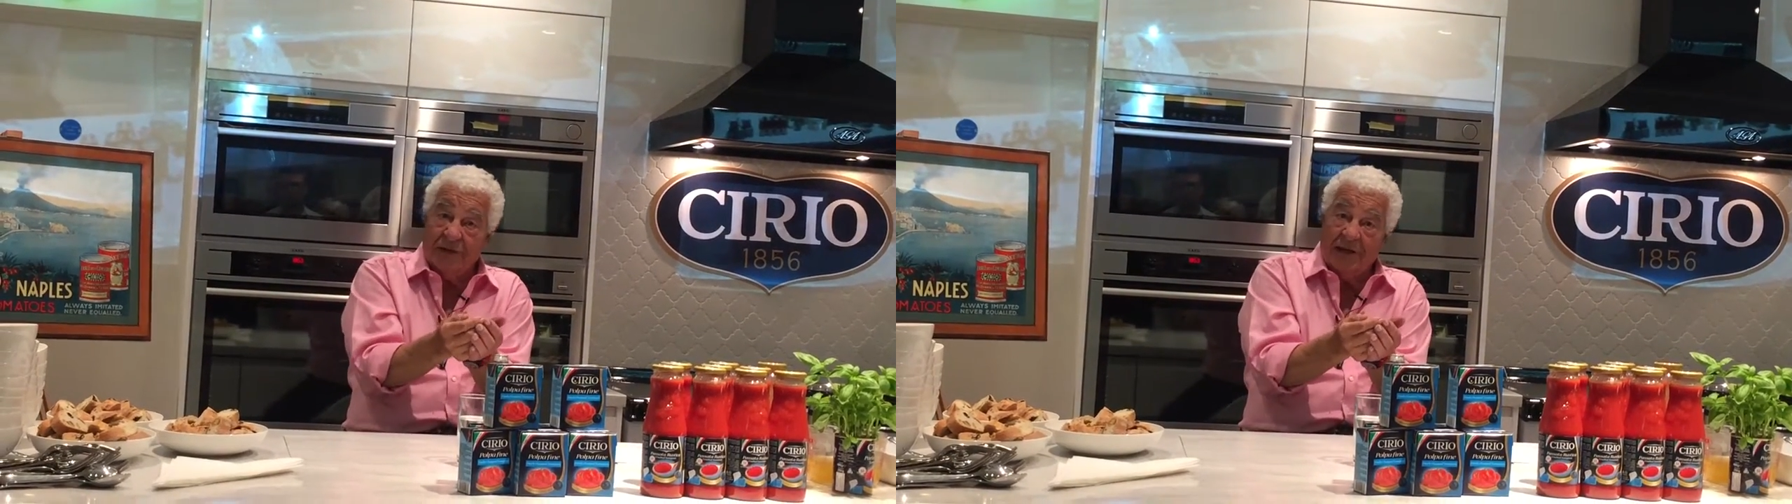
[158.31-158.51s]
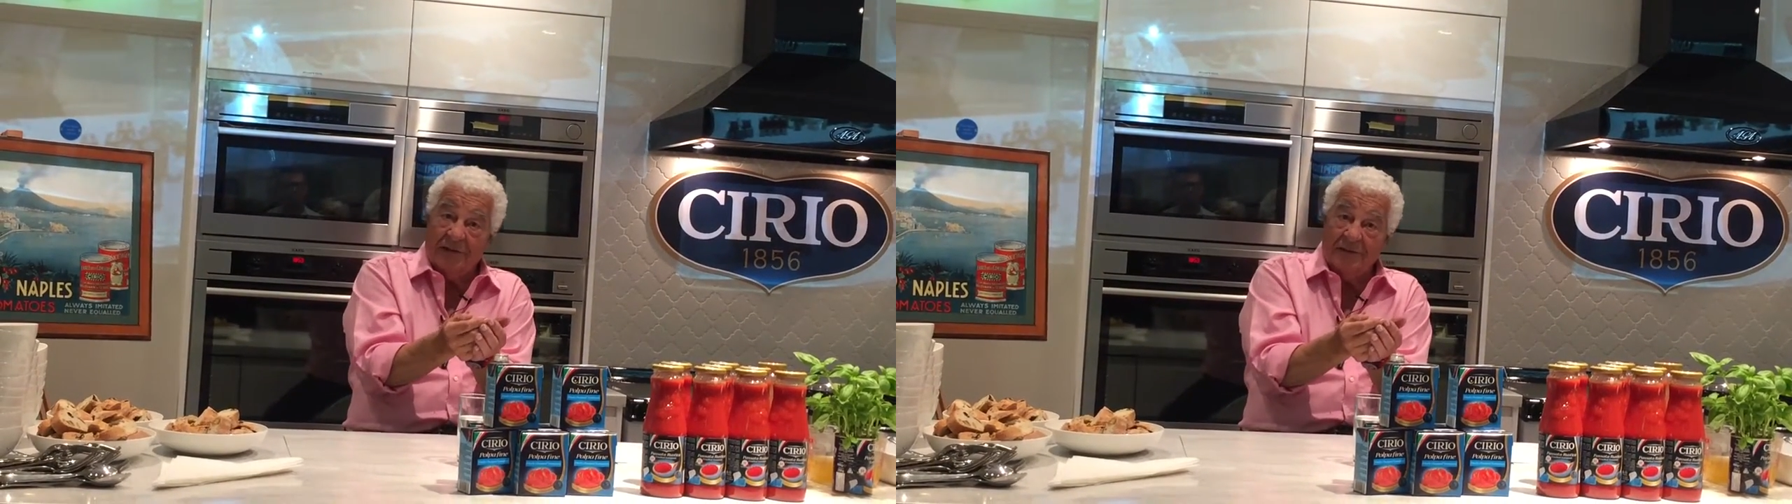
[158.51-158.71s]

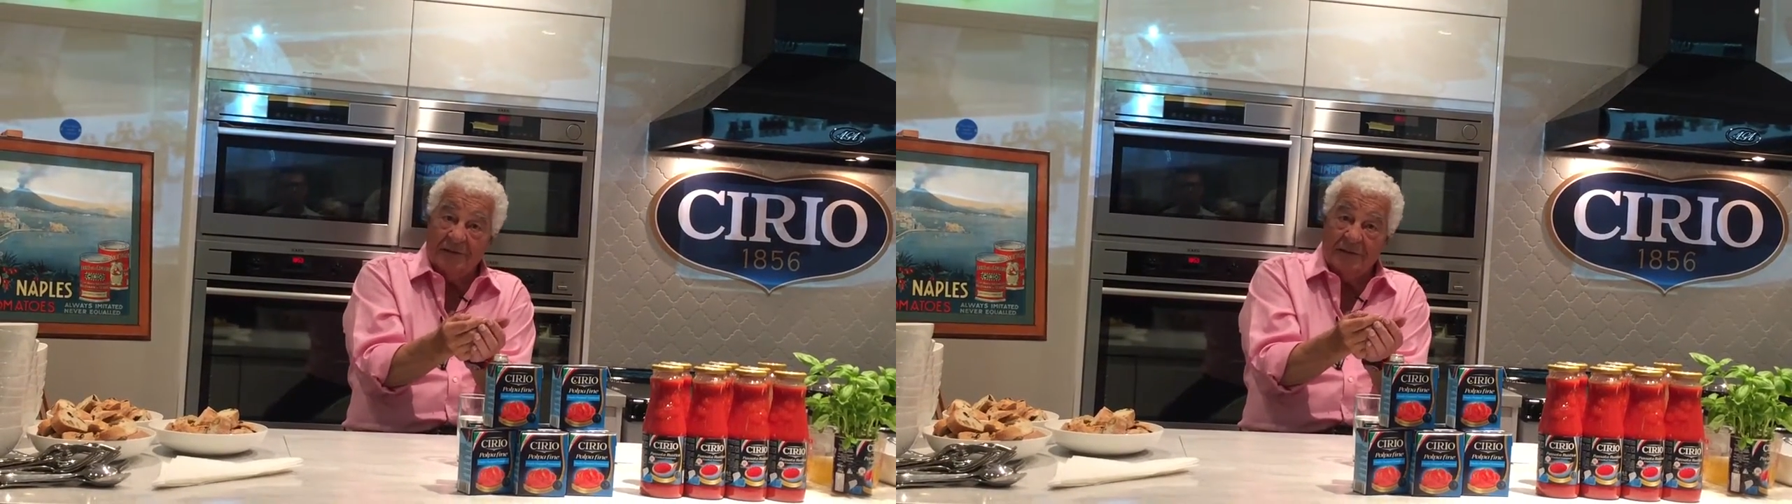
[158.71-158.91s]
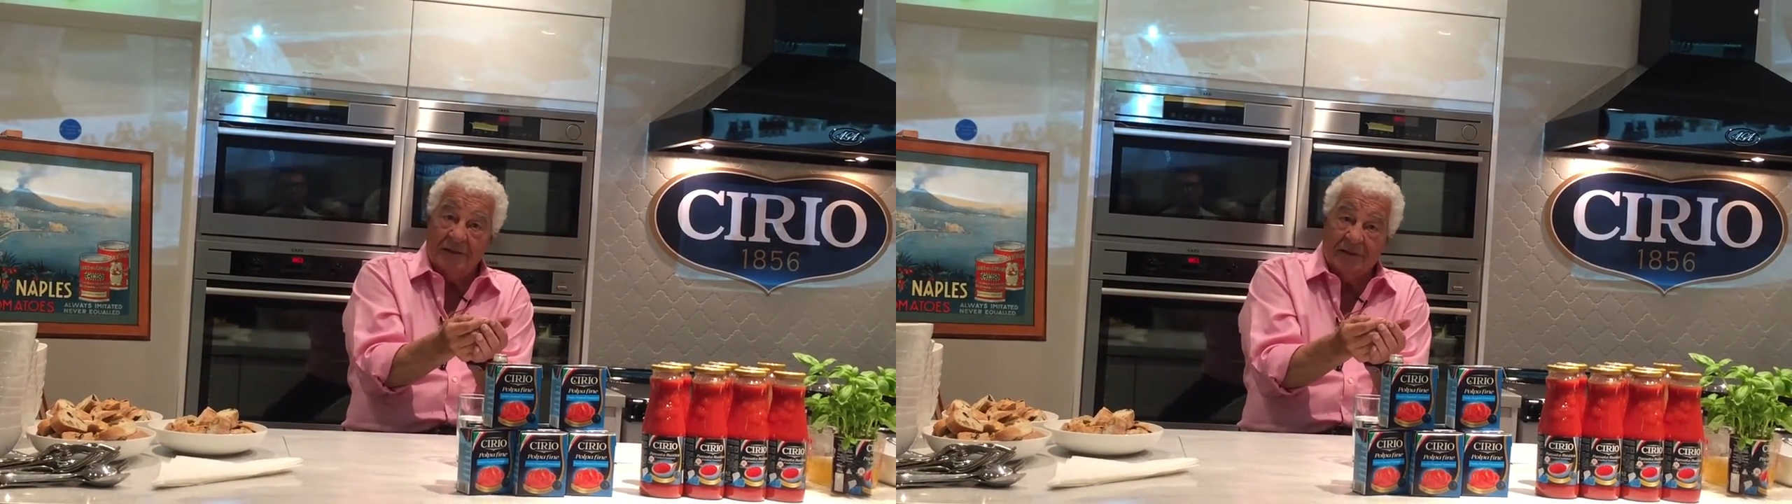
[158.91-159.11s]
that,
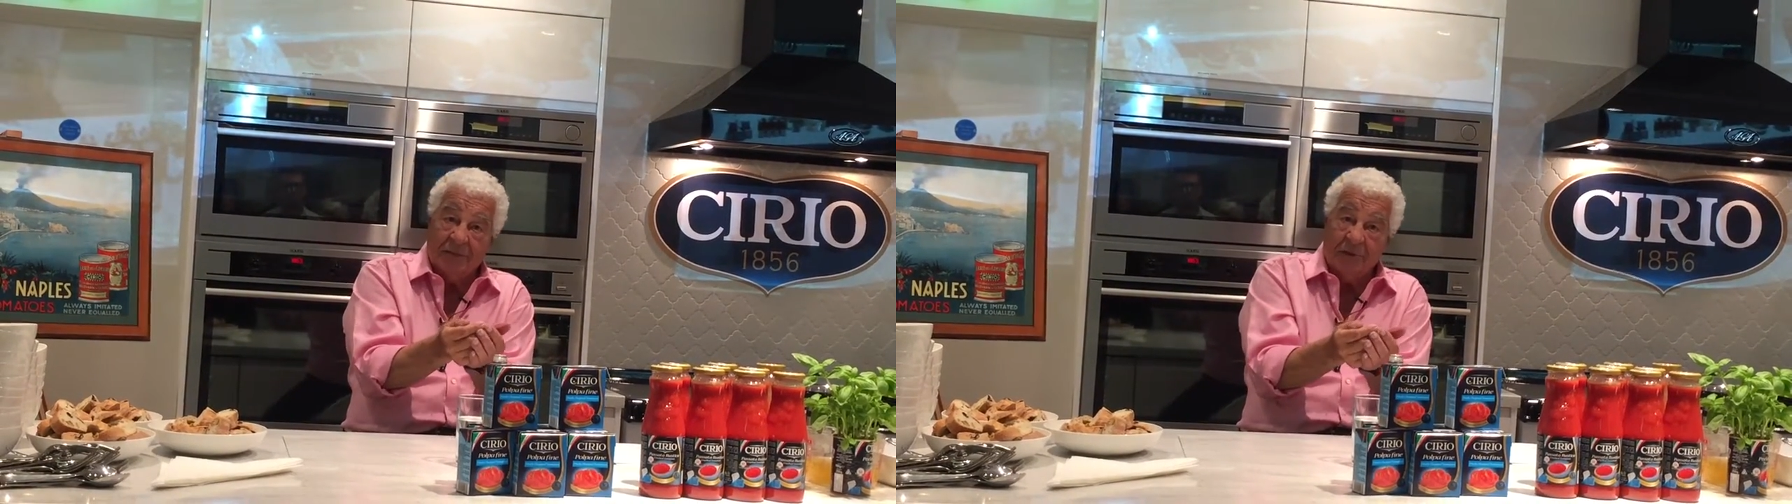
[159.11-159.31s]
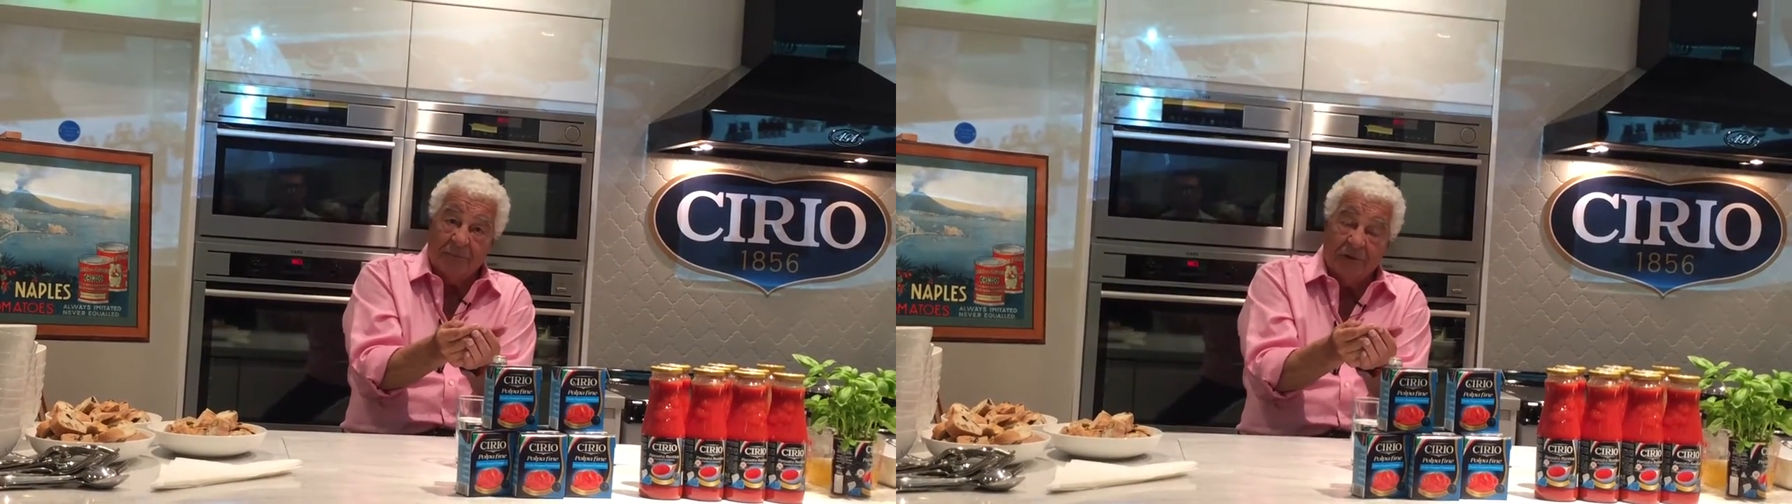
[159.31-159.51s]
the
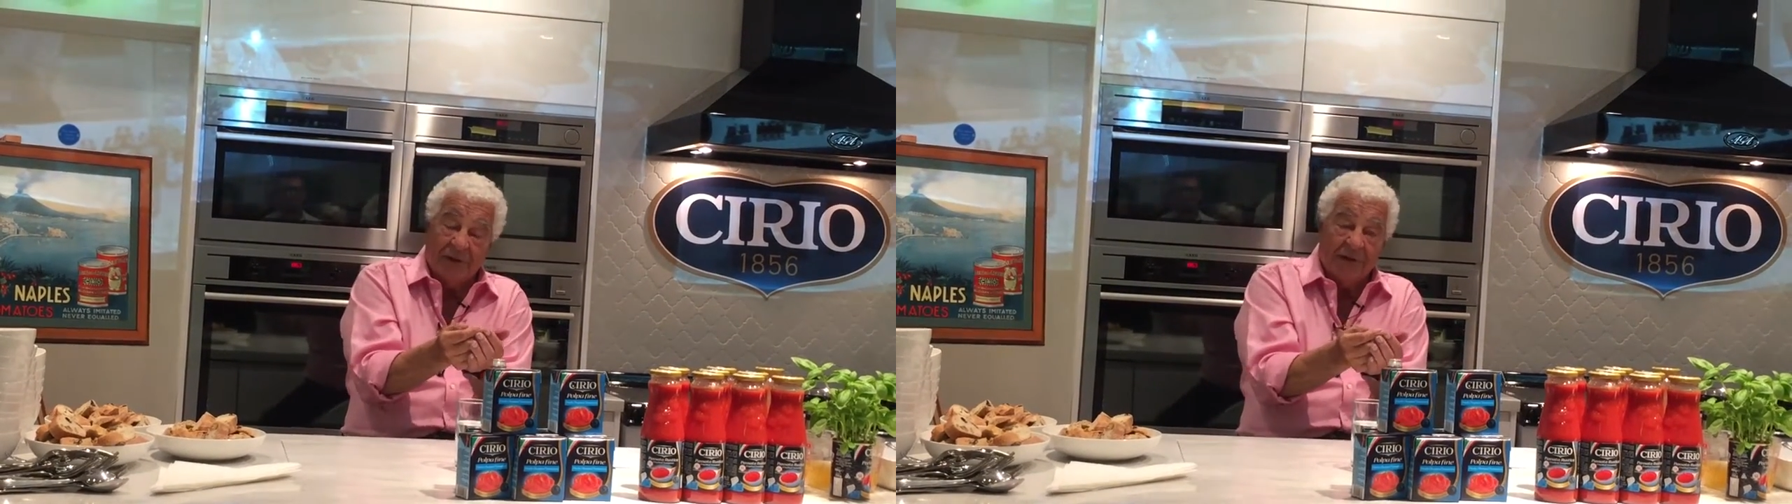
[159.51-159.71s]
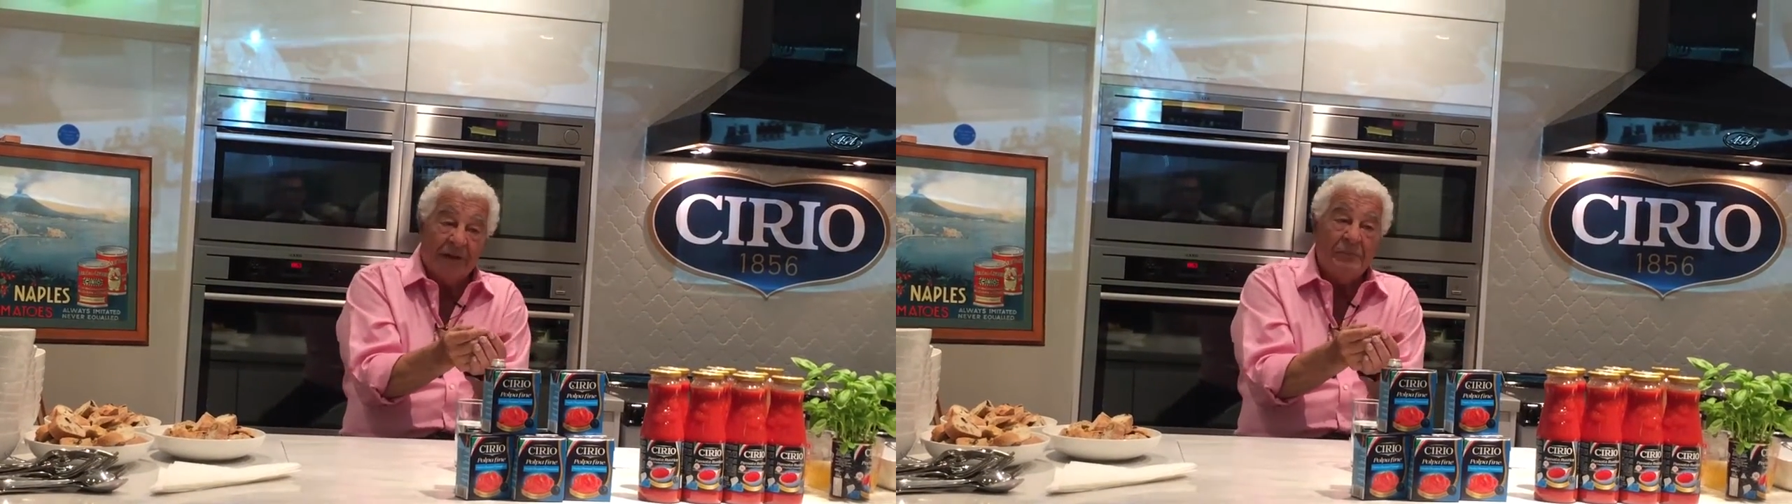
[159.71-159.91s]
quick
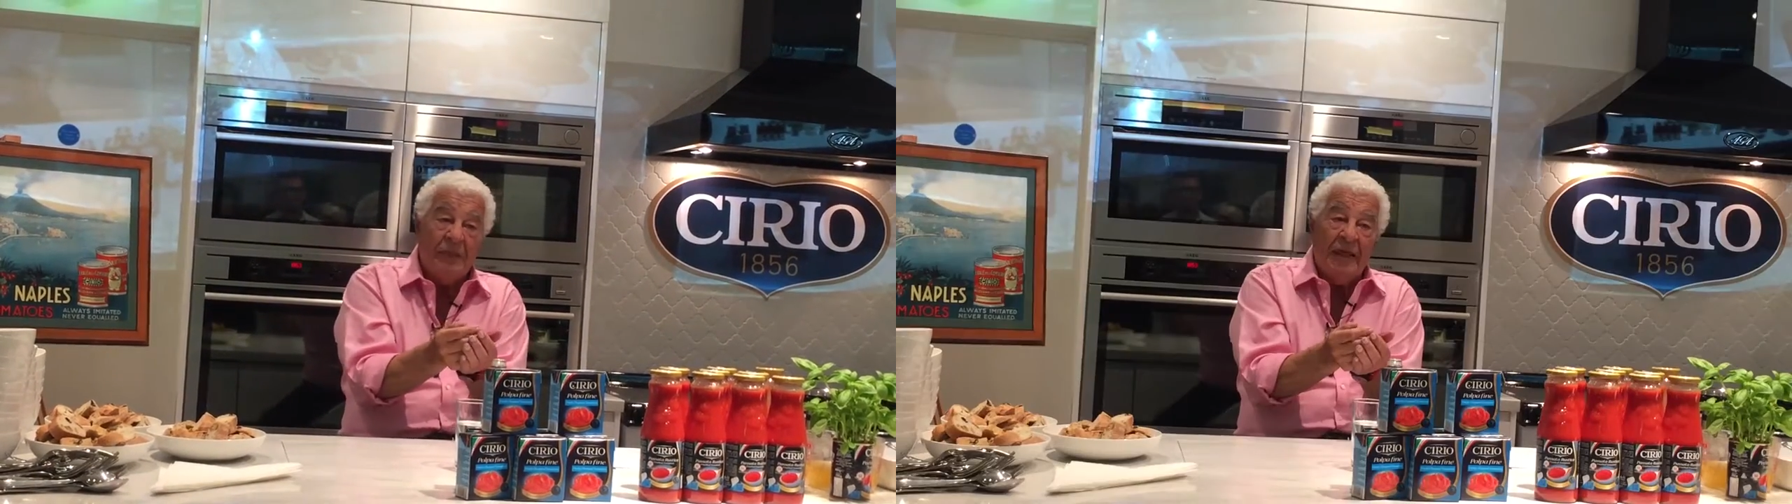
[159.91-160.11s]
polenta.